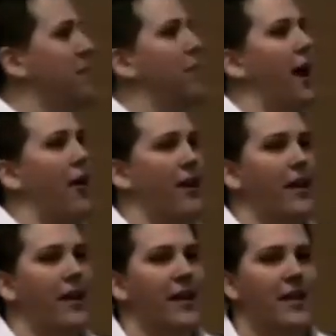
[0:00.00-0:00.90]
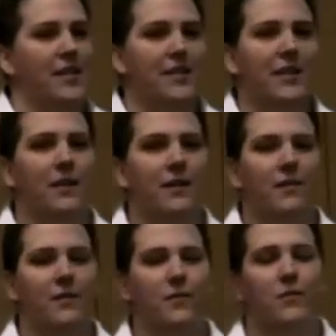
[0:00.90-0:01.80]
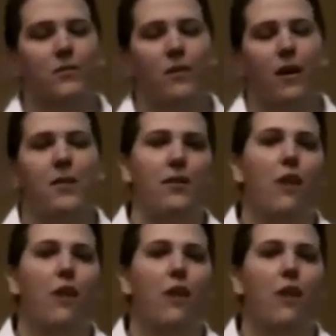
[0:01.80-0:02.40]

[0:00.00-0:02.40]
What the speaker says: things about it is, I mean,